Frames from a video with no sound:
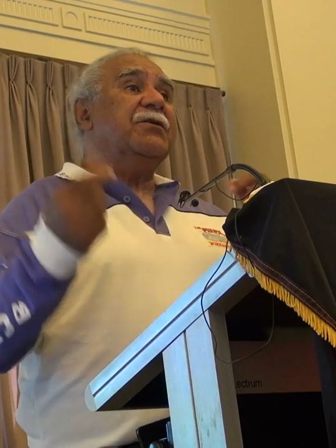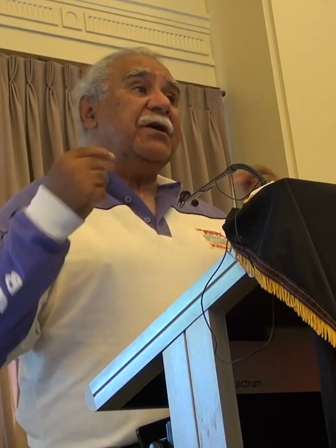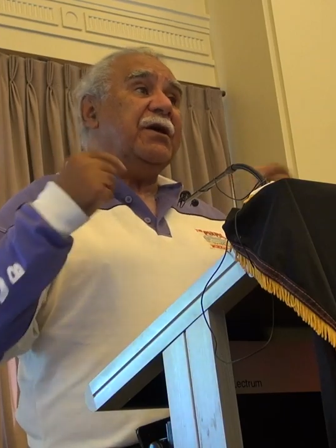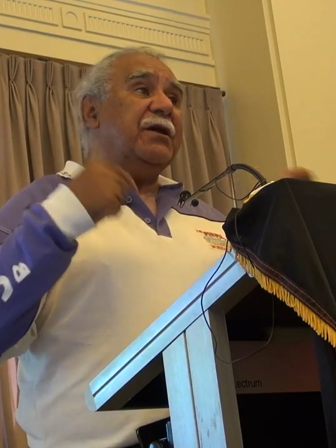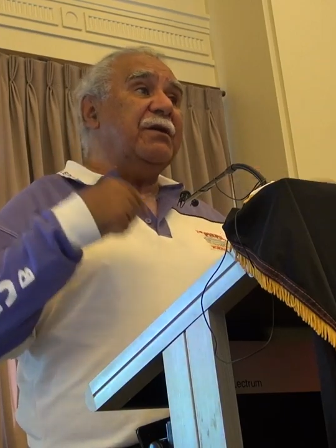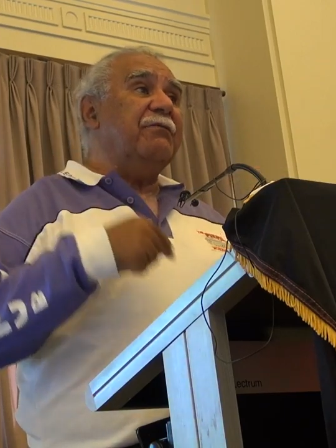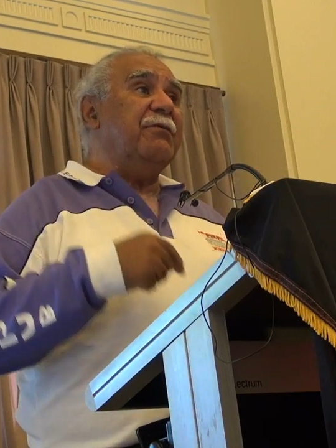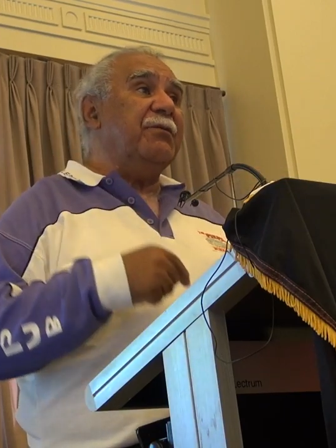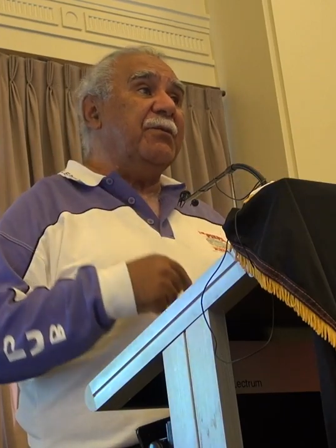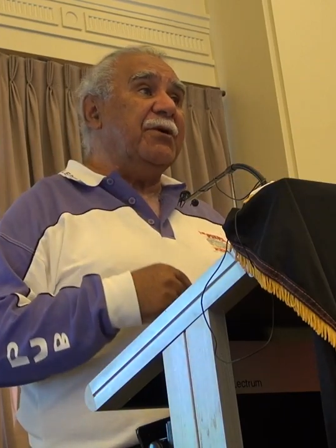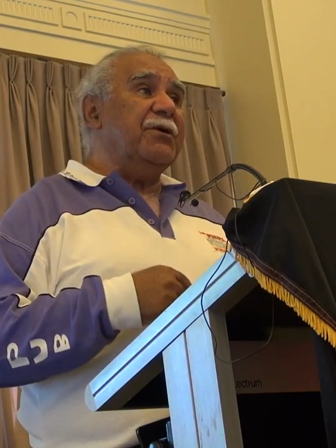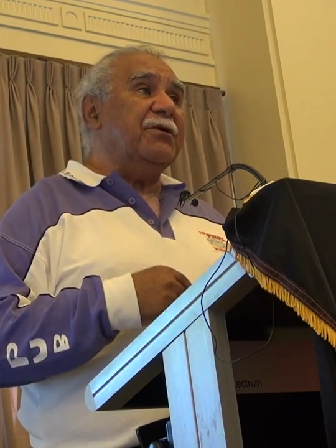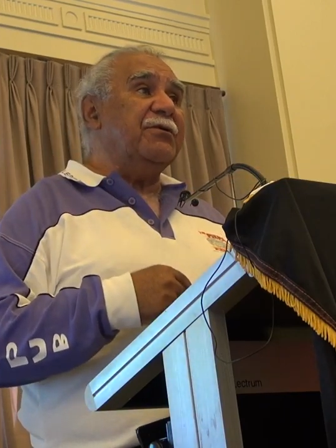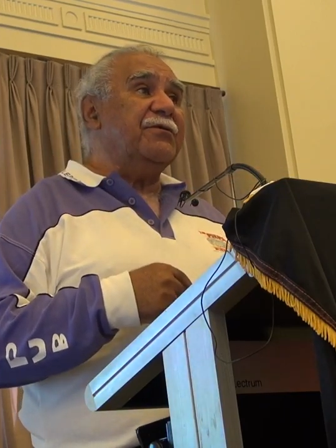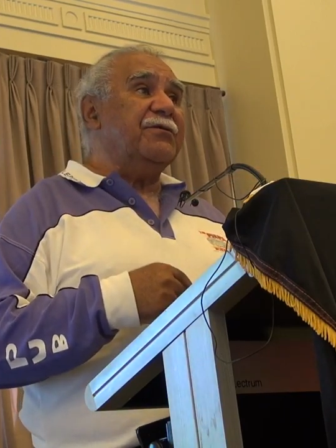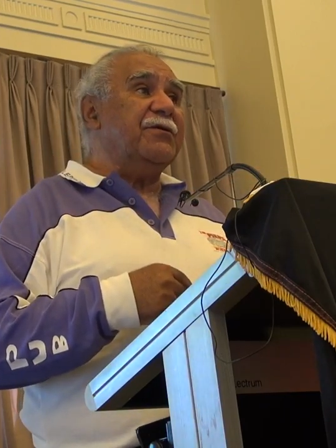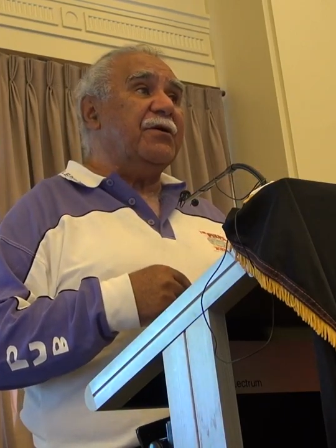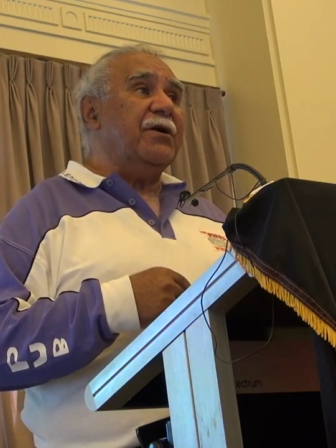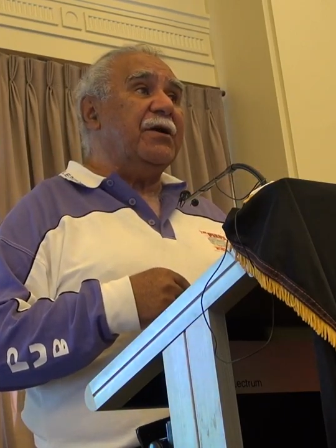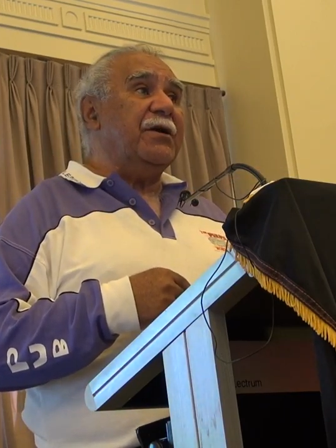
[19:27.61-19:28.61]
get everybody to
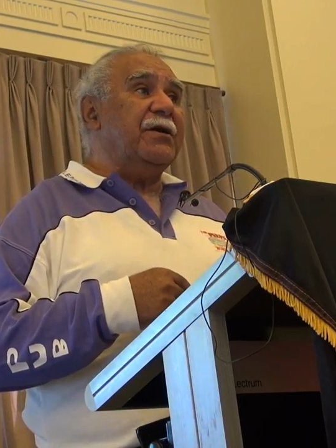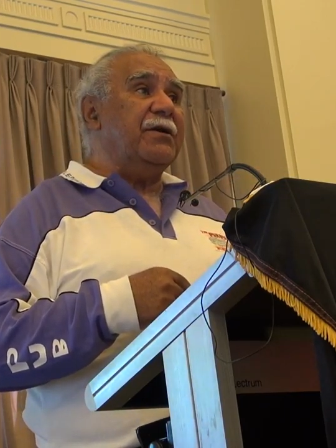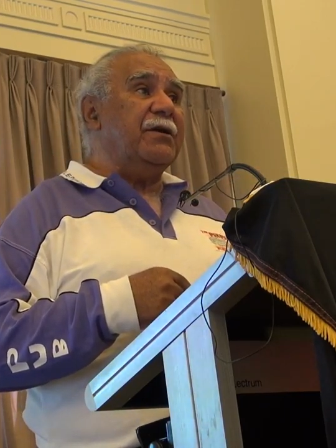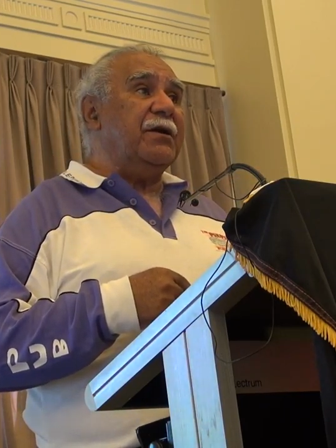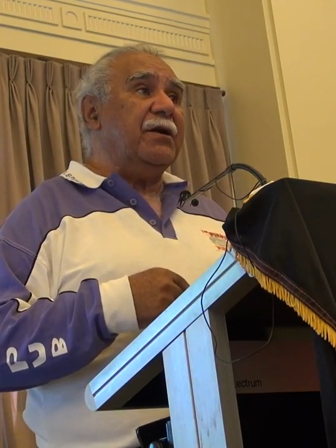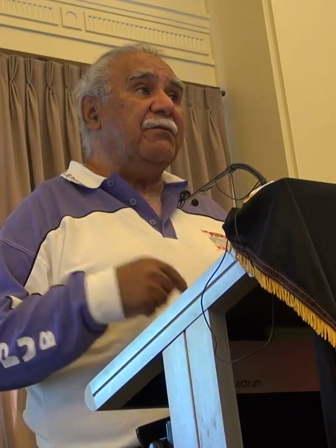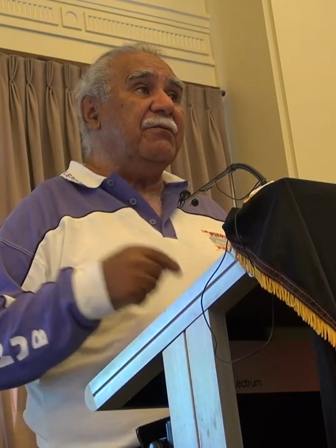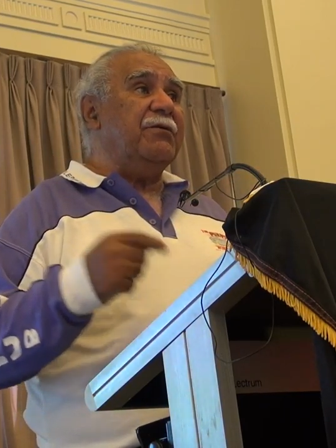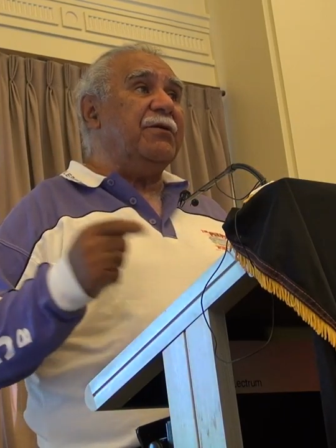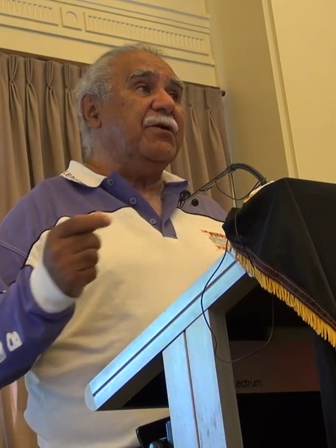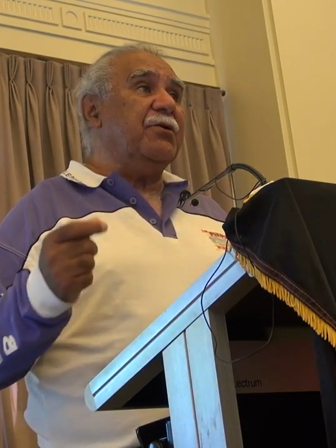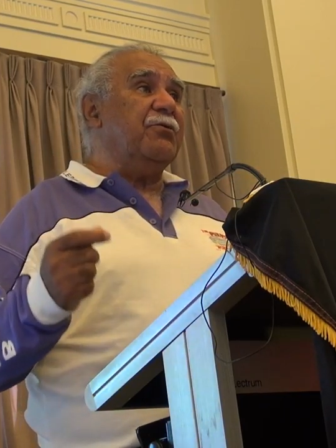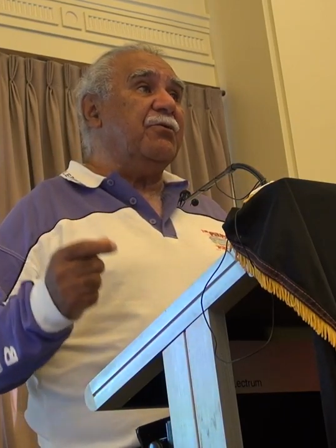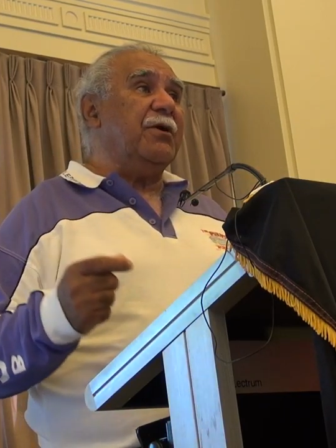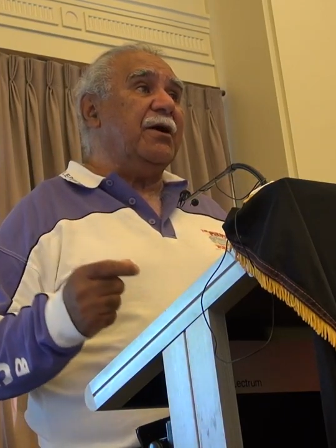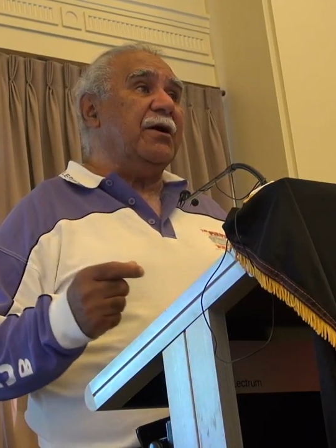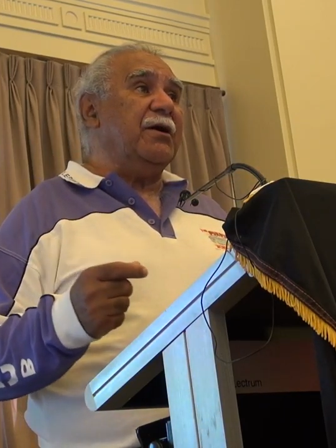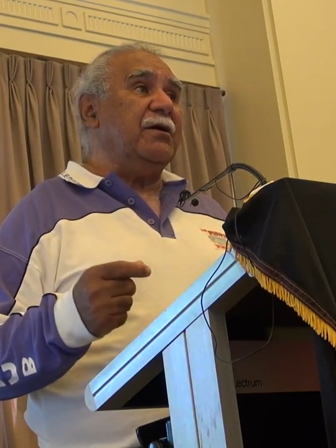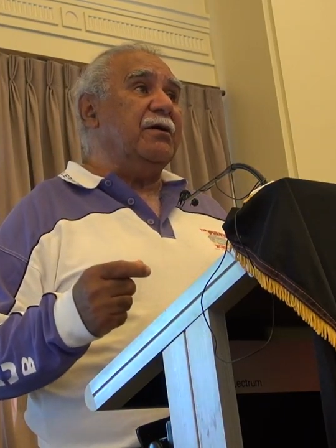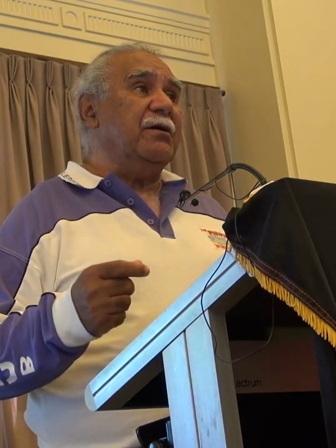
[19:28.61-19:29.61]
sign everything
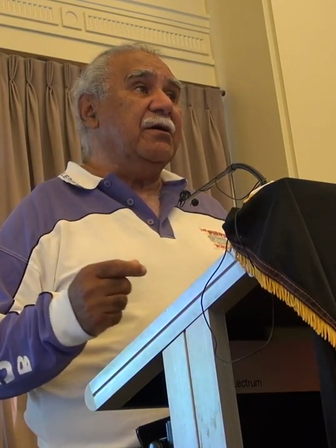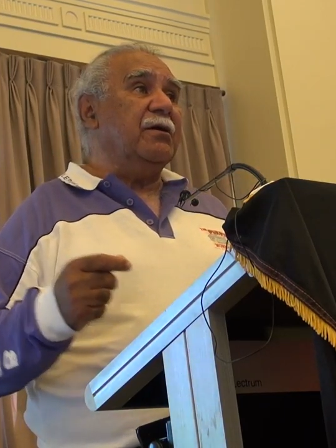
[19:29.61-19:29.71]
away.